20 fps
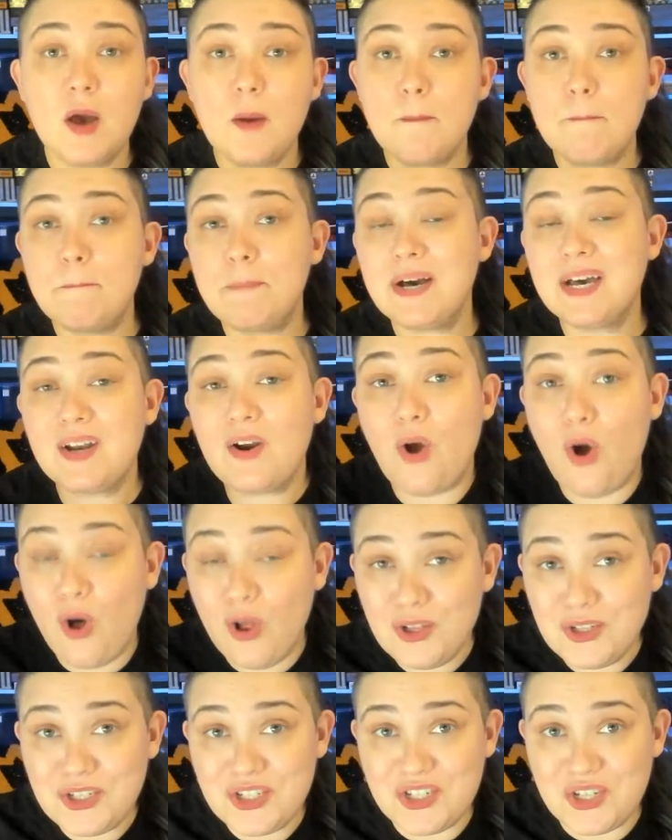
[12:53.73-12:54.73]
but
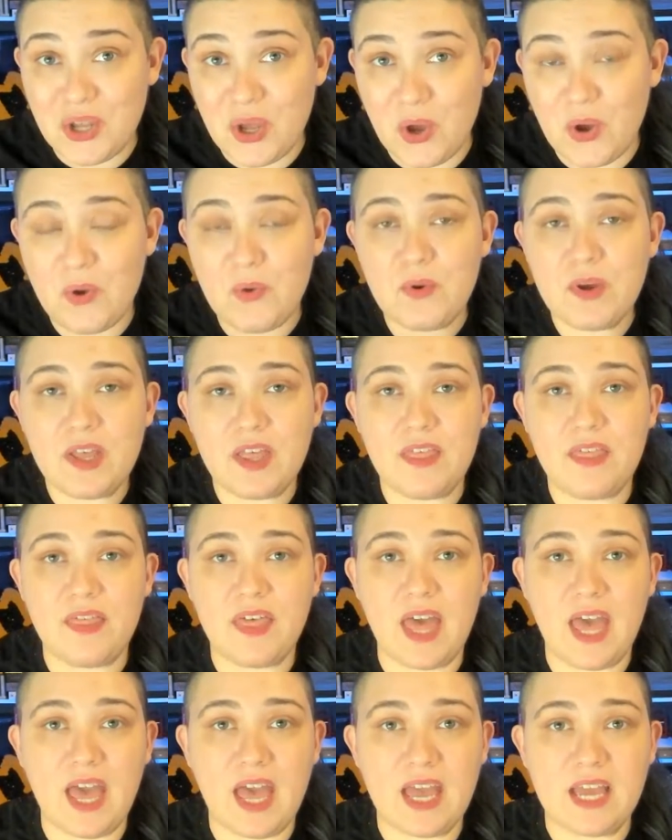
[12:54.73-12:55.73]
also
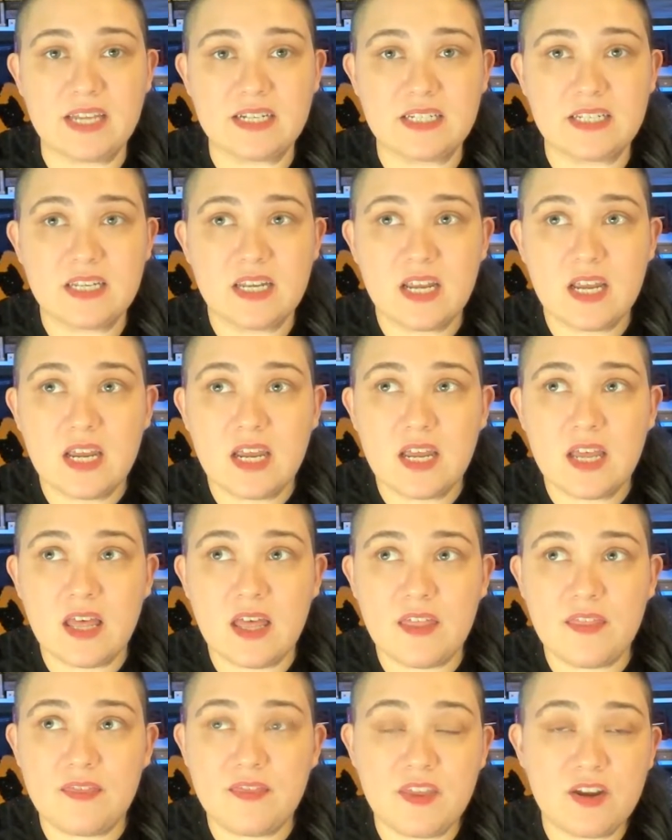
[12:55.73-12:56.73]
that
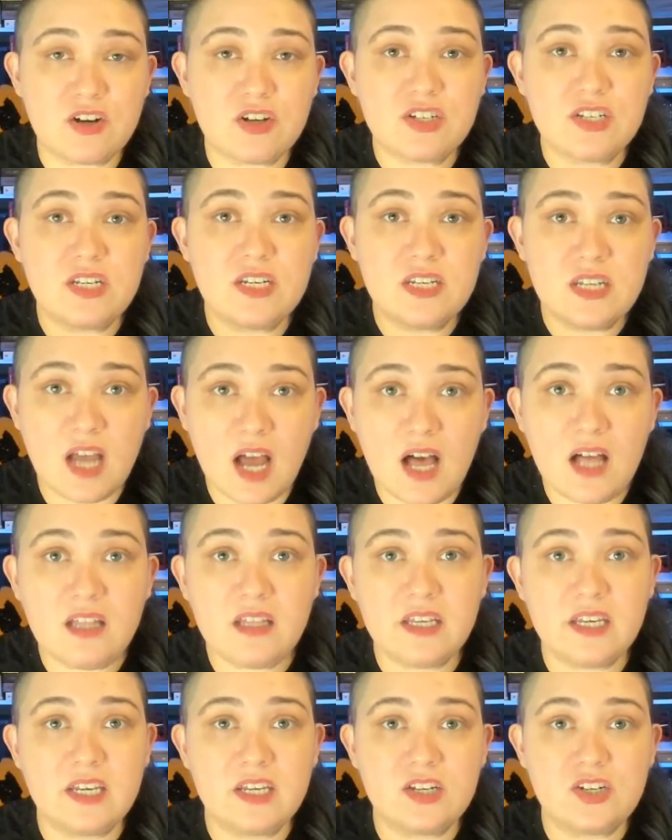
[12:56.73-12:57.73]
there's
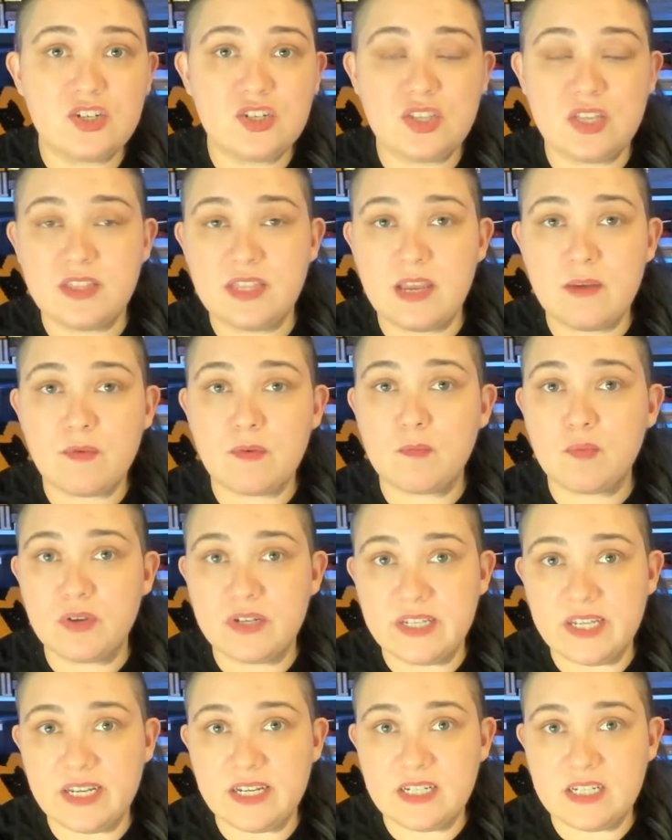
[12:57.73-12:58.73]
knowledge that they were
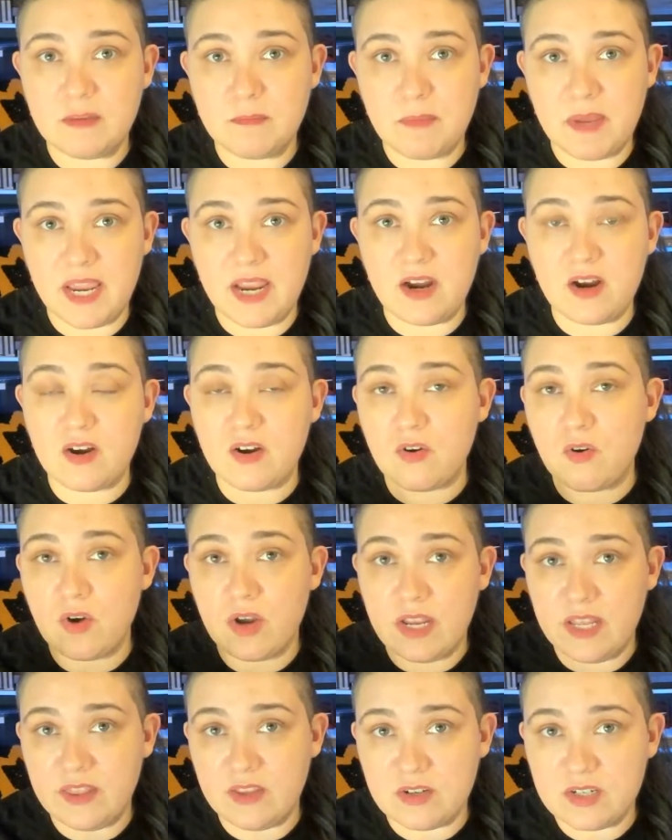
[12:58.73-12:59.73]
bringing to bear
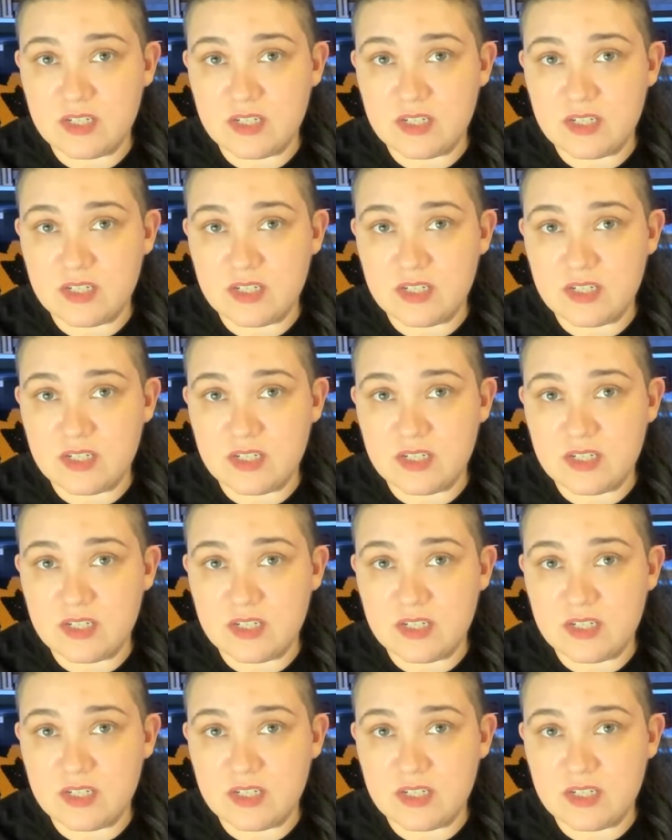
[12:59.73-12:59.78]
in their